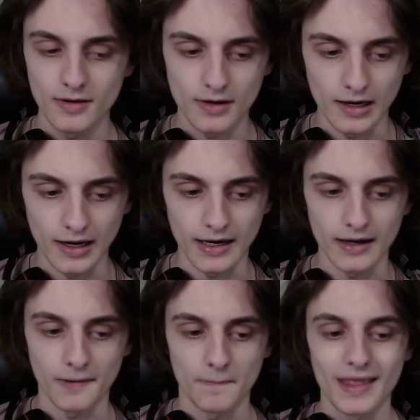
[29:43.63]

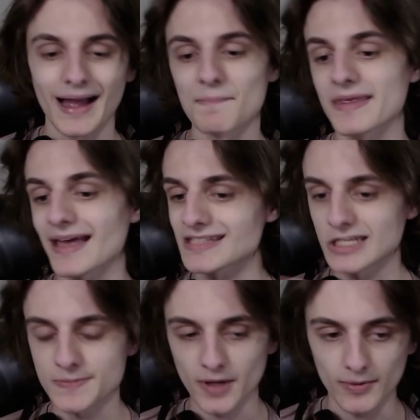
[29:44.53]
uh, I'm guessing
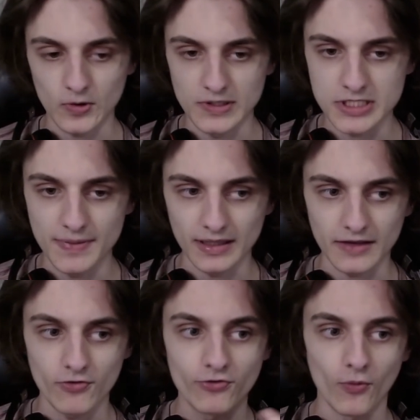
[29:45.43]
he's probably going to be like
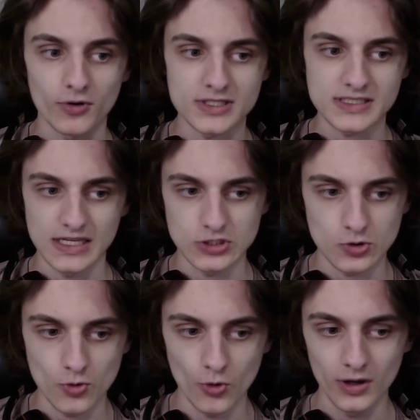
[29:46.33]
forced
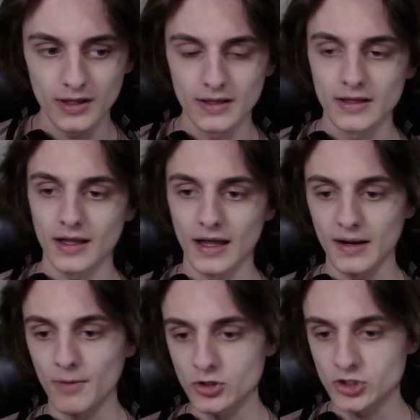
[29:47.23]
into an
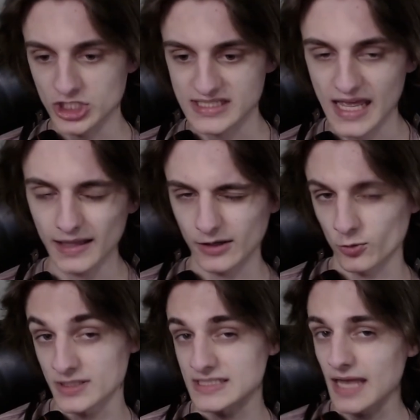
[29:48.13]
emotion state, like
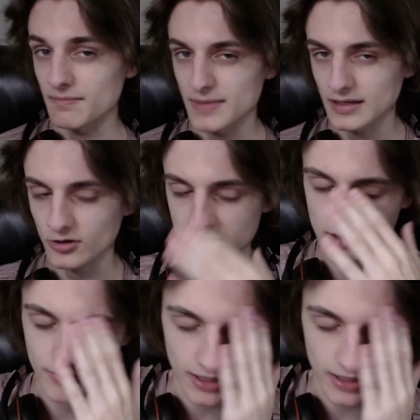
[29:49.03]
resentment or something.